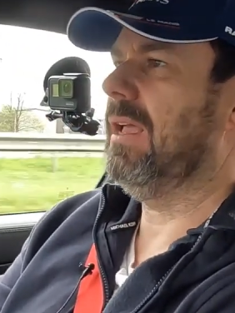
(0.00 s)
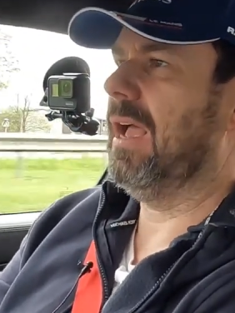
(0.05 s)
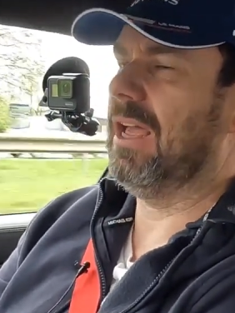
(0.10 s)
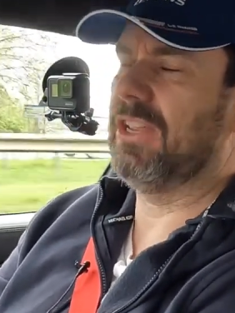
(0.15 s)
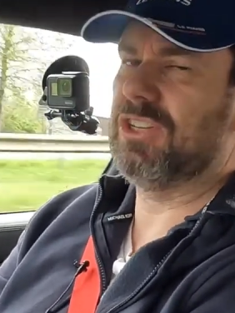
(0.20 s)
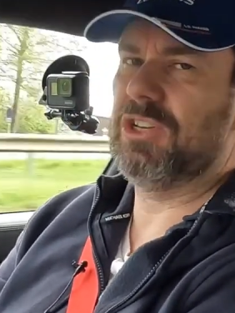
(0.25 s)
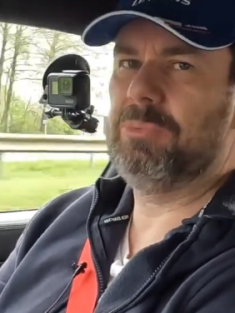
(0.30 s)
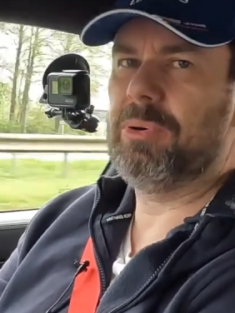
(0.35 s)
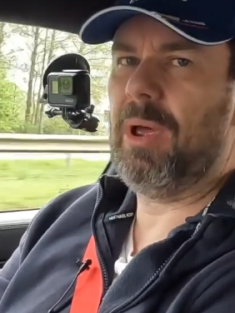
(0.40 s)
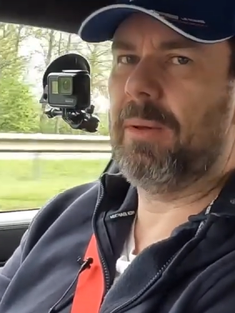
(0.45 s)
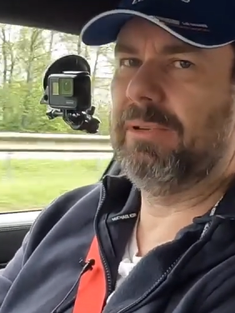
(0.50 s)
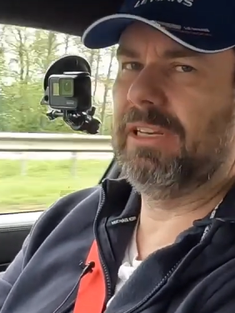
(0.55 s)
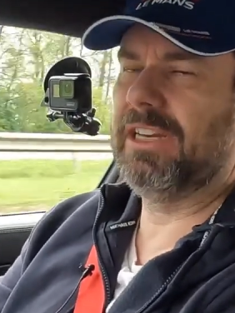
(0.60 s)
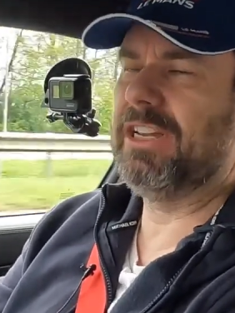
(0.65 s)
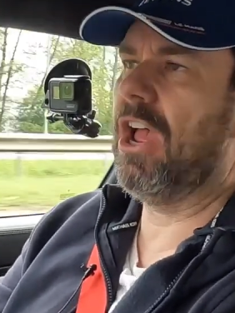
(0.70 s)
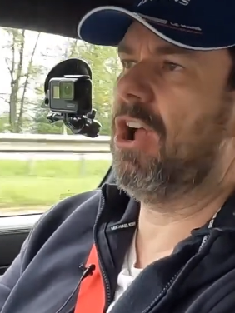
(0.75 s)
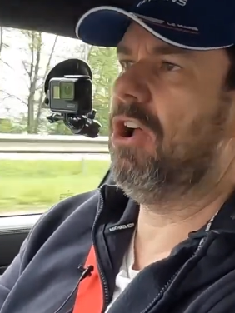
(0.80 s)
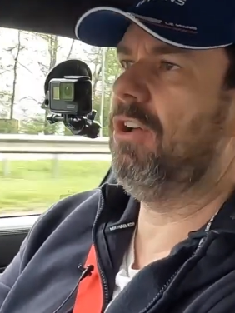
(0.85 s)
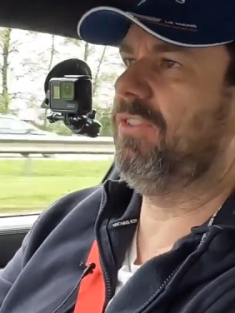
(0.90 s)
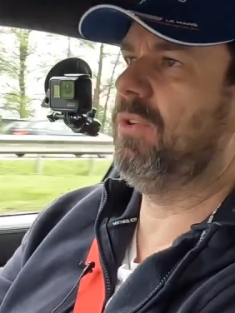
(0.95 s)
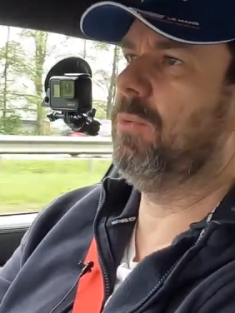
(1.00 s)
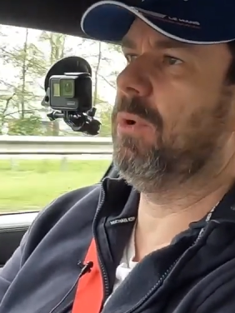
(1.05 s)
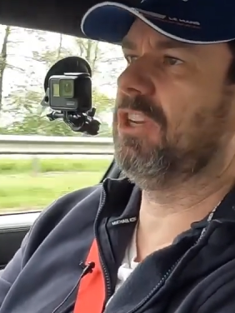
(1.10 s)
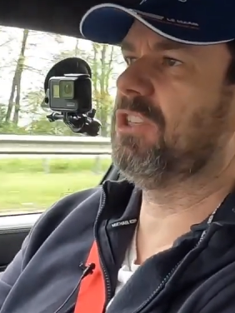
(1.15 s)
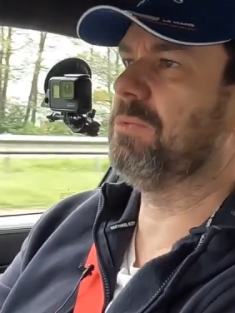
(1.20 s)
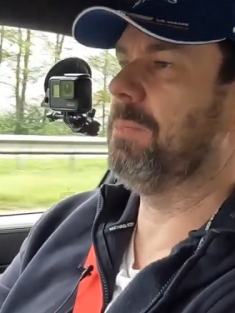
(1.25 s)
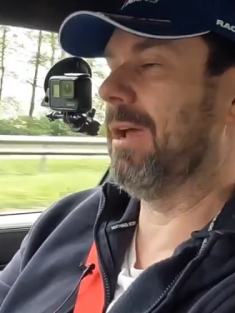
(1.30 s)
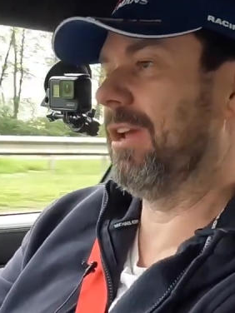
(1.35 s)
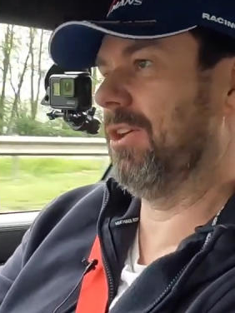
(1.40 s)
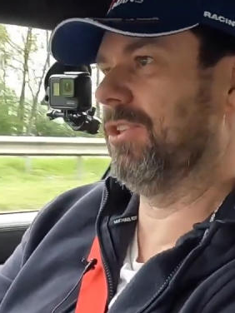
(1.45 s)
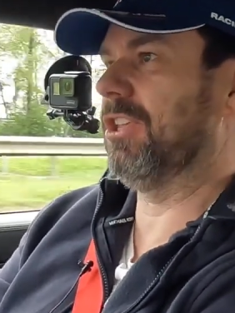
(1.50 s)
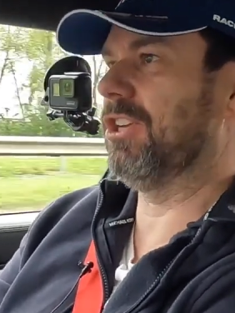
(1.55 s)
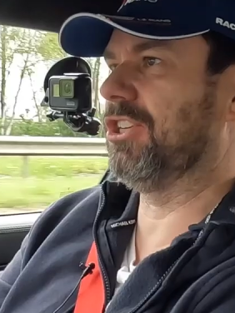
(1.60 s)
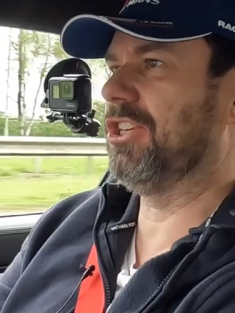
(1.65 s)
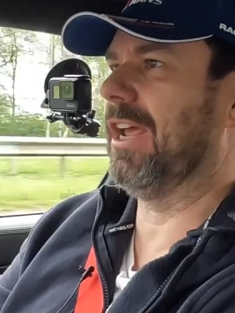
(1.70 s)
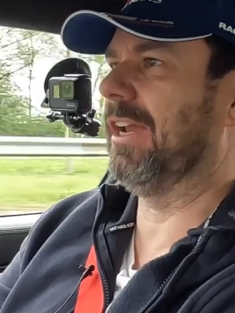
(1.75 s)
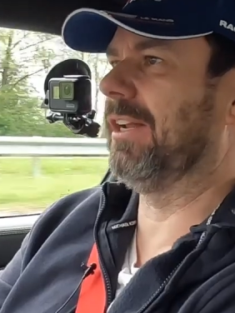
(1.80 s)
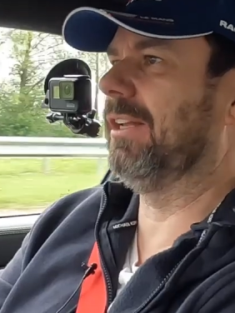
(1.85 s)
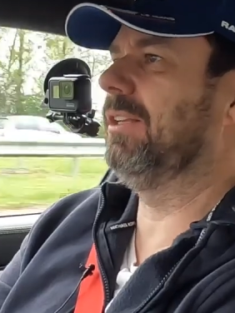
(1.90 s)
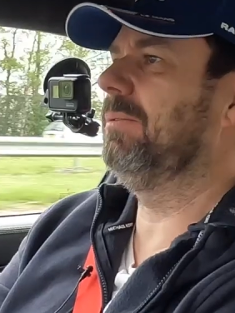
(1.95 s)
As you probably know, if you watch my other
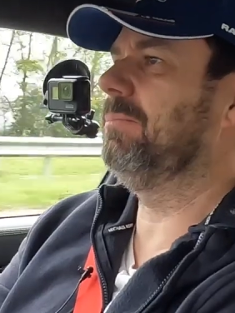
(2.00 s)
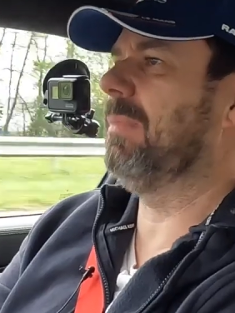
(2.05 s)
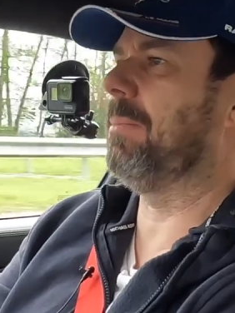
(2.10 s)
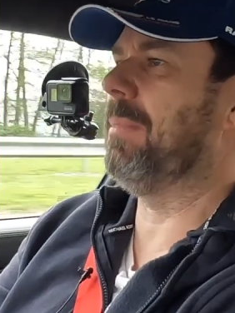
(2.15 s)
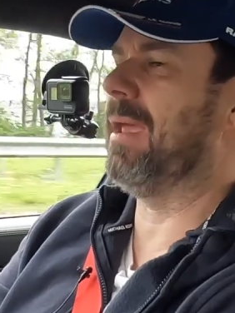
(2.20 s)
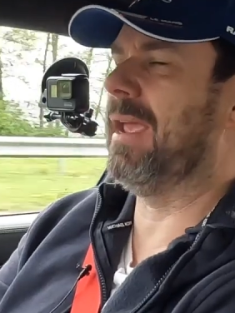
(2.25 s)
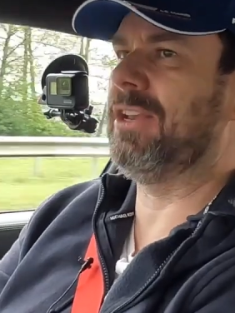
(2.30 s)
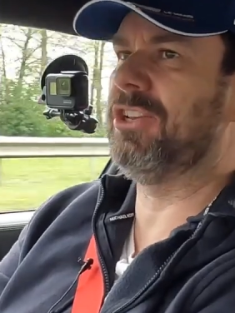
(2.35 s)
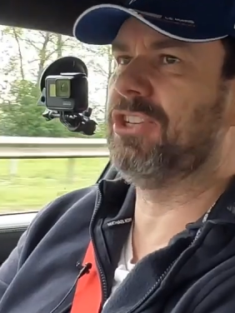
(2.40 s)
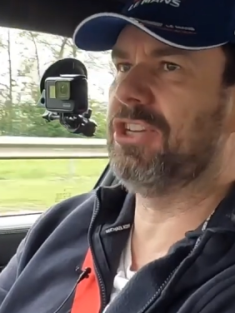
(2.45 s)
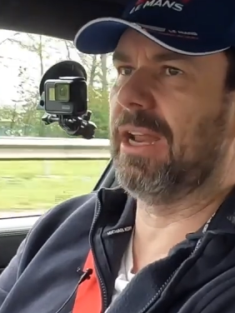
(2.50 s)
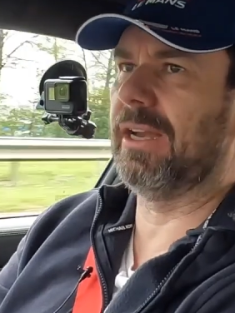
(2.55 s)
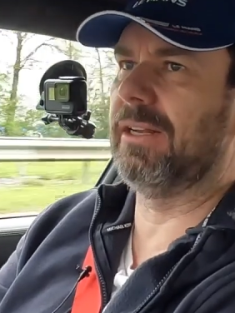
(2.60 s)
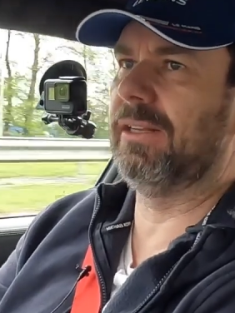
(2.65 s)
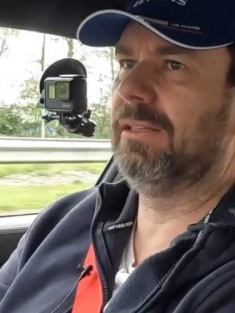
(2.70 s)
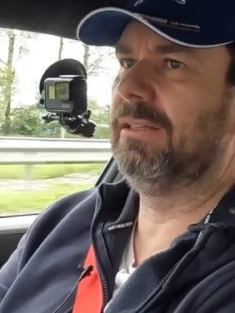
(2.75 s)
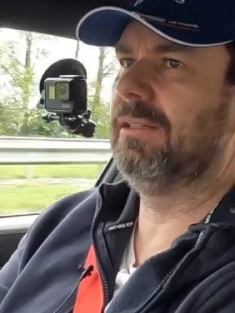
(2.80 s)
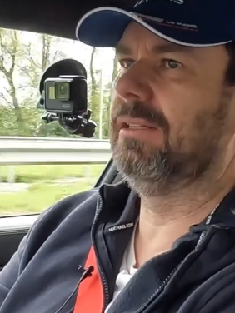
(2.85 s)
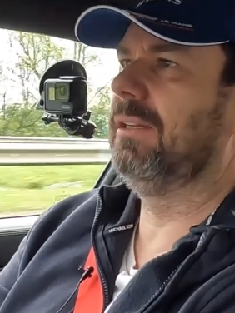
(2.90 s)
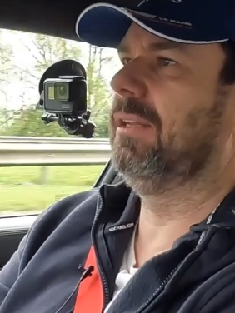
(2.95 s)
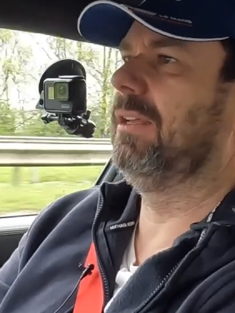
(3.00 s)
channel, my main channel,